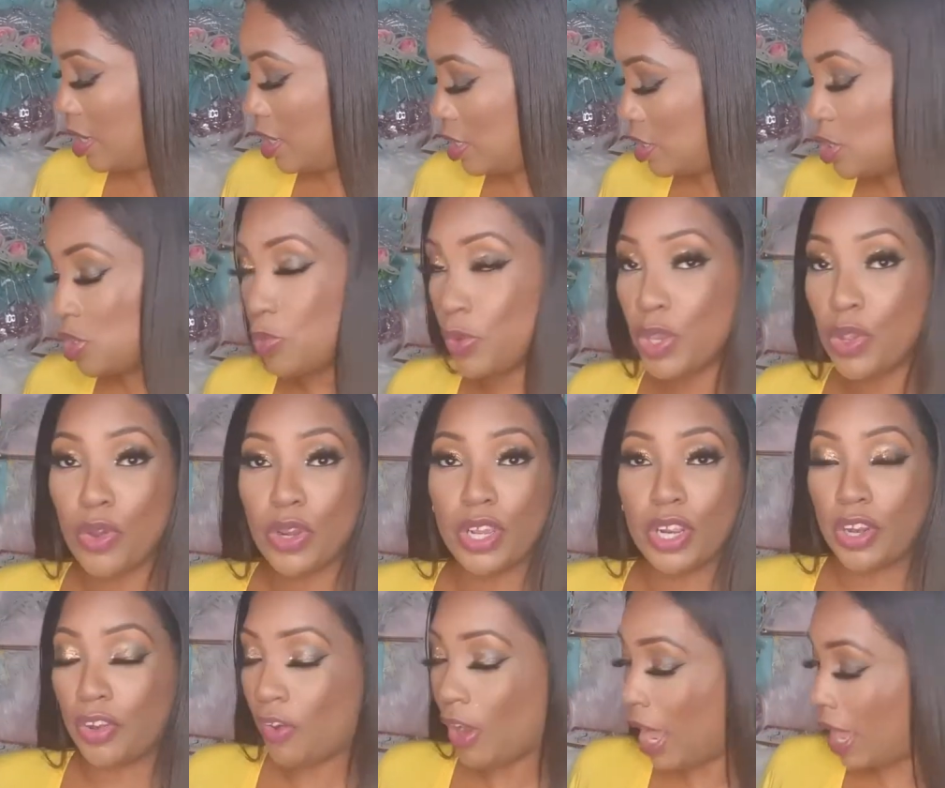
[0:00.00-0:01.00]
So we're going to
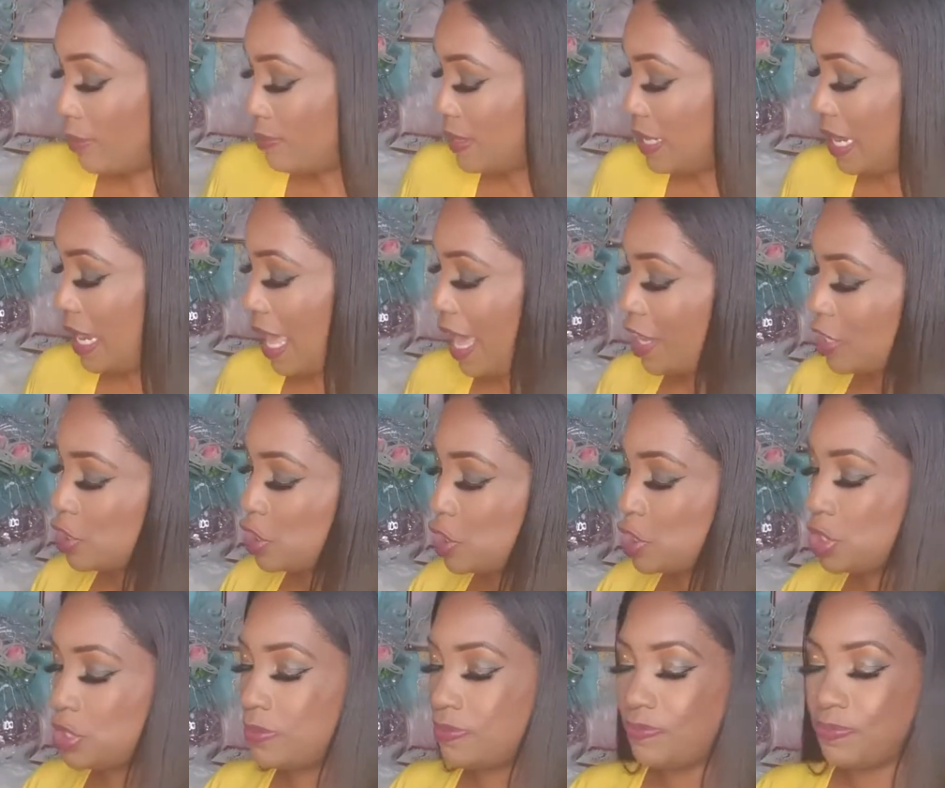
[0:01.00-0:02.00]
grab the
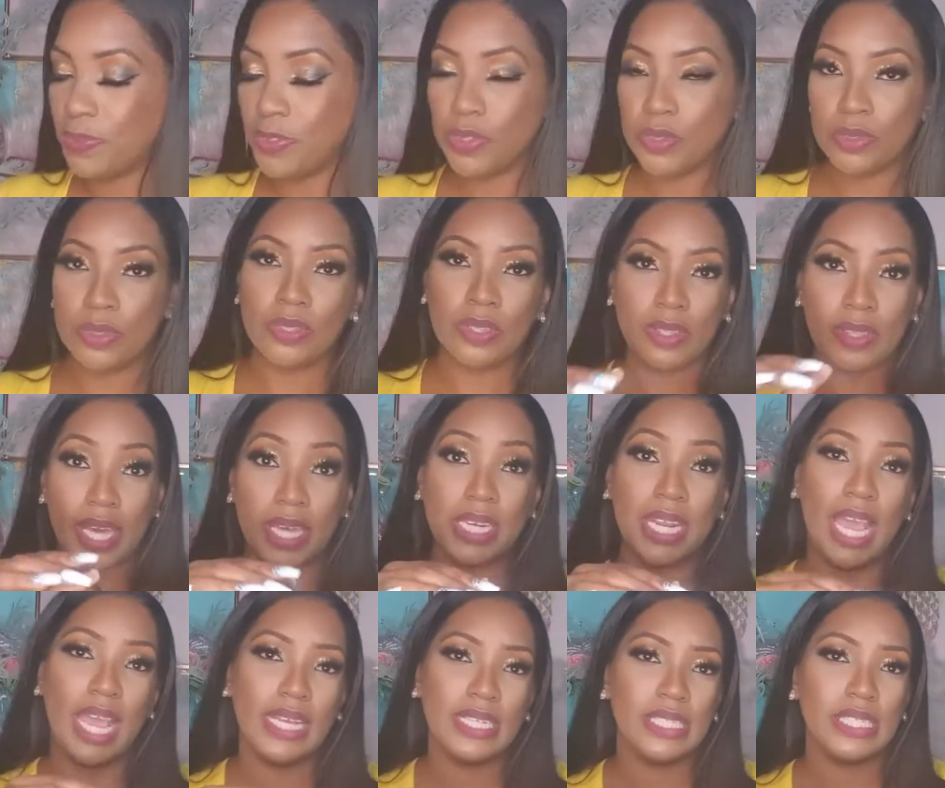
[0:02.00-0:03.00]
lash that
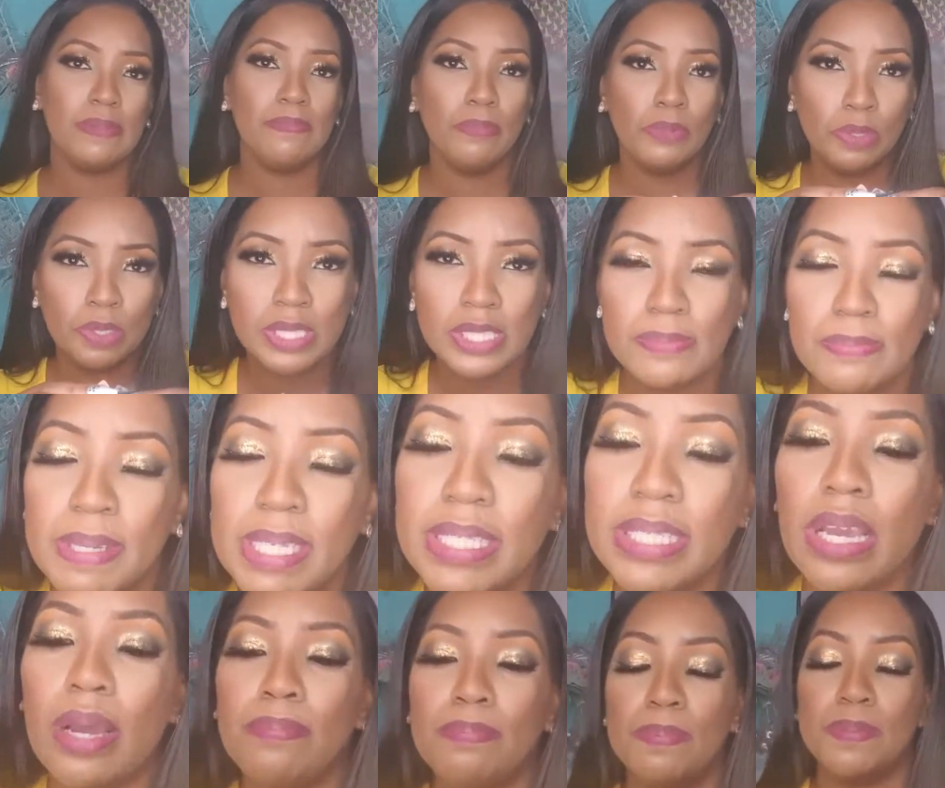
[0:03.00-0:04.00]
has the most
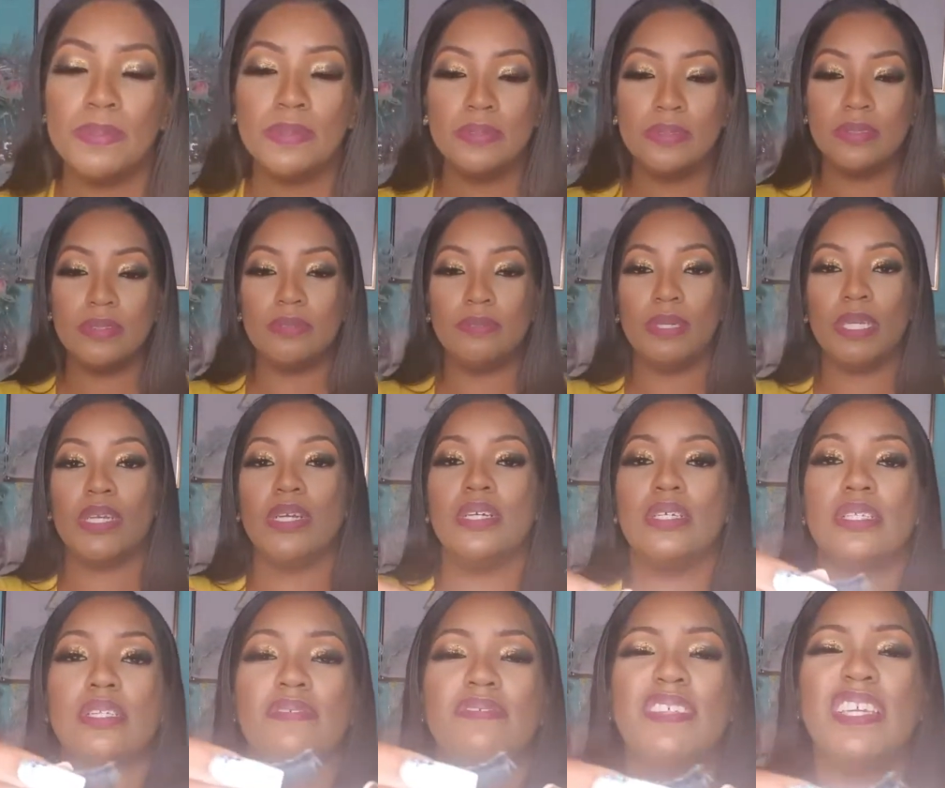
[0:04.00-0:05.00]
buildup
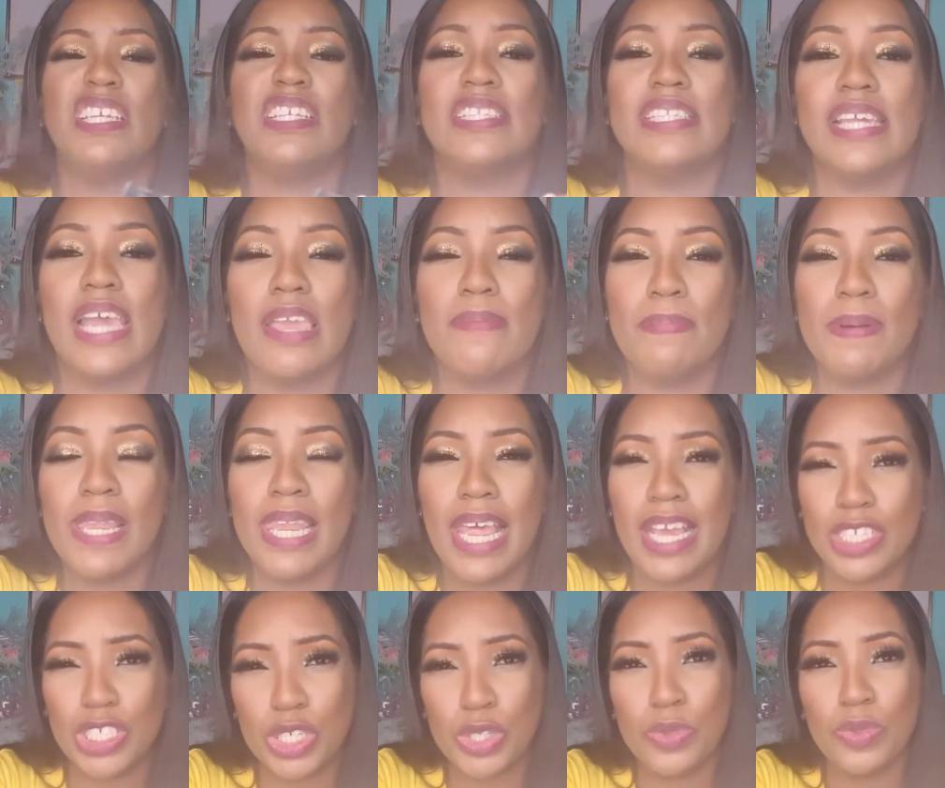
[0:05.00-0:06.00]
because of the type of
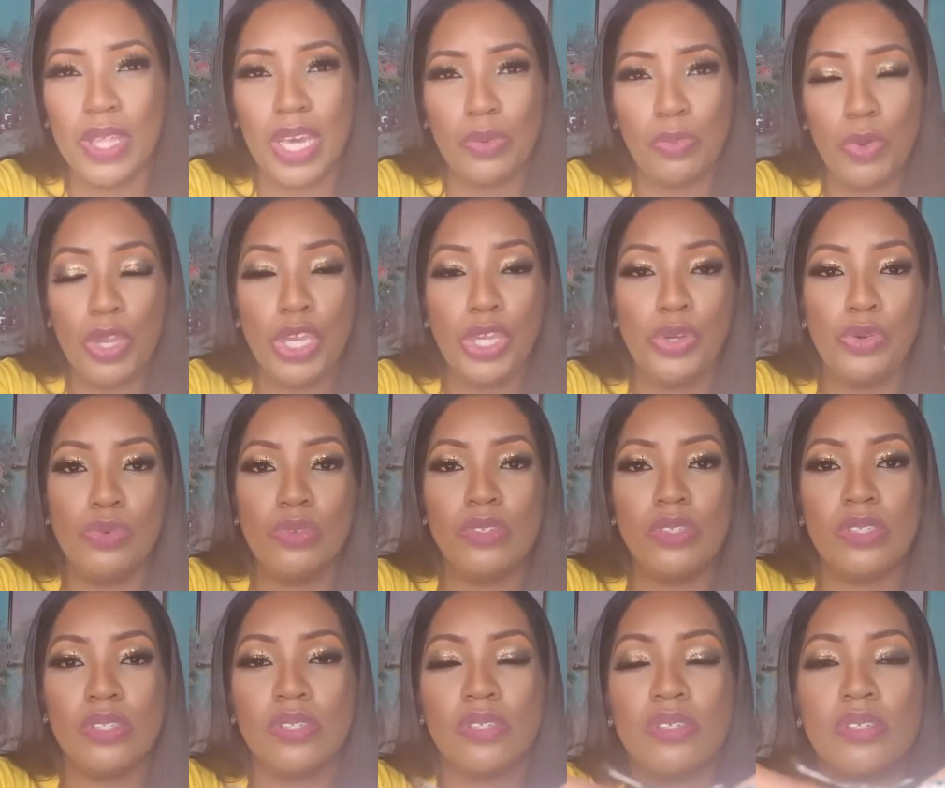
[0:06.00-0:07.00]
lash glue that we
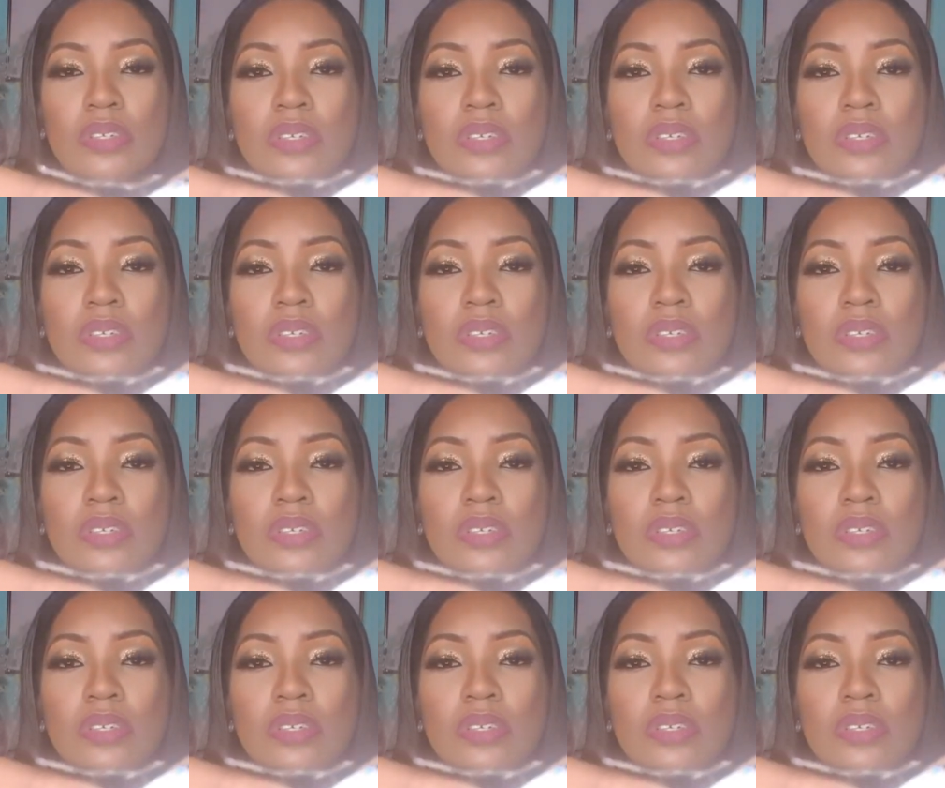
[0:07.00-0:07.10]
used.